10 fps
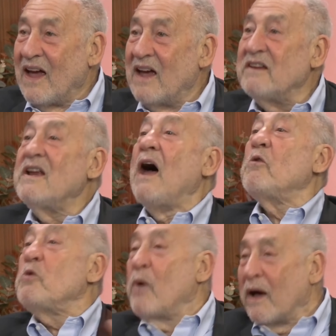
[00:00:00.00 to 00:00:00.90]
And
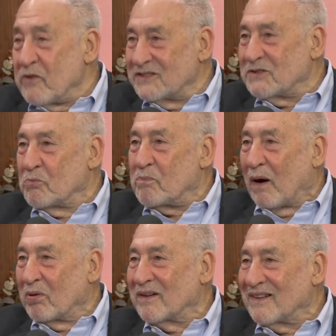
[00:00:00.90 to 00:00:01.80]
now you have these
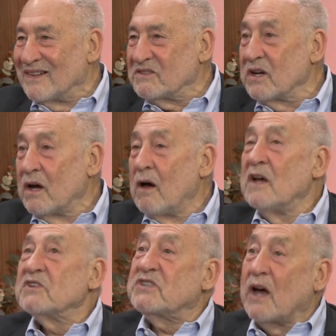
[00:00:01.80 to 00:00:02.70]
Republicans
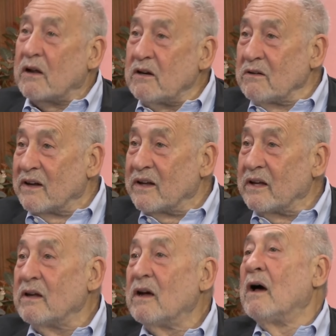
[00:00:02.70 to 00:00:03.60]

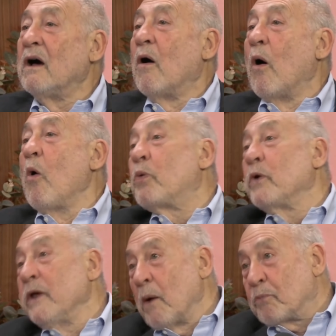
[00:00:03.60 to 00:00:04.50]
suddenly
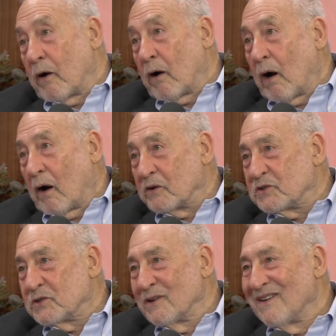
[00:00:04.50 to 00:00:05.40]
opening up their
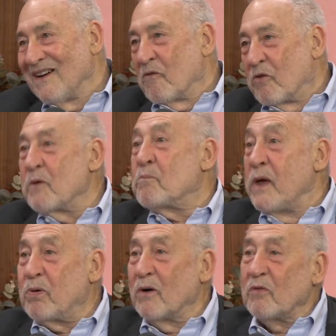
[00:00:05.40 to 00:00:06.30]
hearts for the
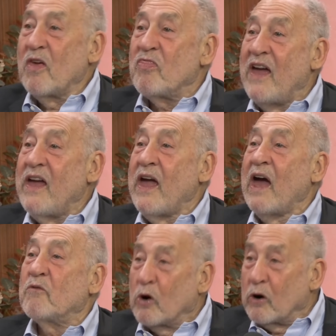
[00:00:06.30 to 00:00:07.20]
people that they
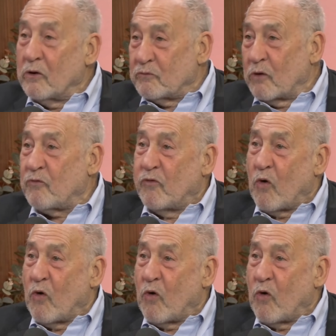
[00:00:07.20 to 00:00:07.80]
have hurt for